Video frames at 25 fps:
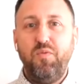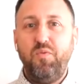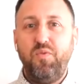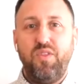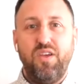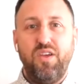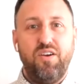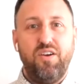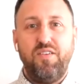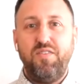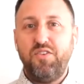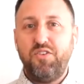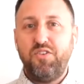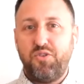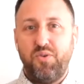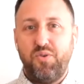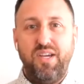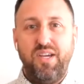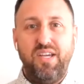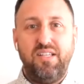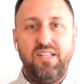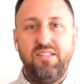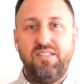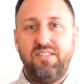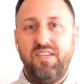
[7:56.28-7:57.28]
in the
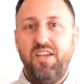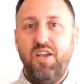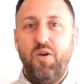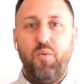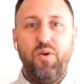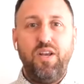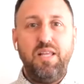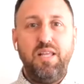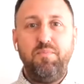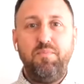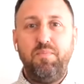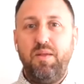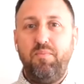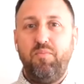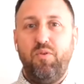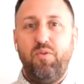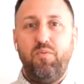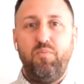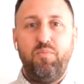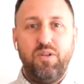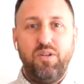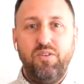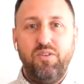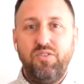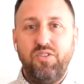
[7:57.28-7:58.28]
trades. We need people
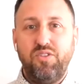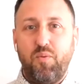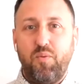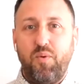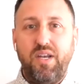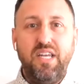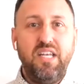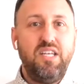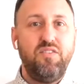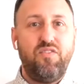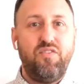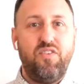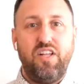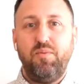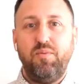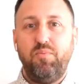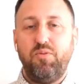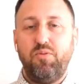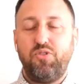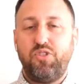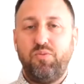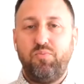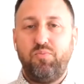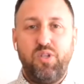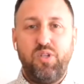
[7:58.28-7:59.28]
building. We need developers
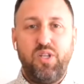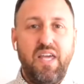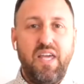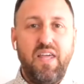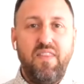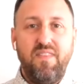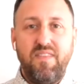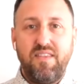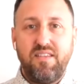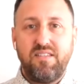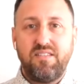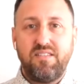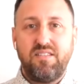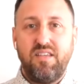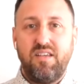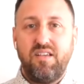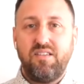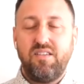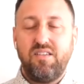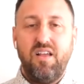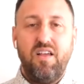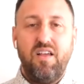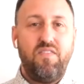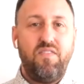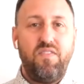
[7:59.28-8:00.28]
to plan these things.
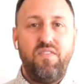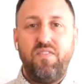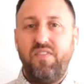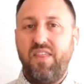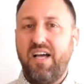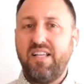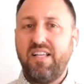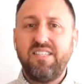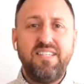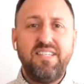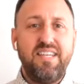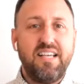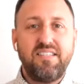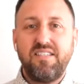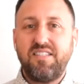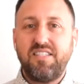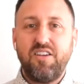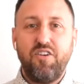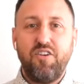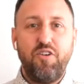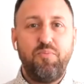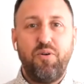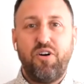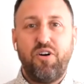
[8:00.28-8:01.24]
That's a necessary part of what's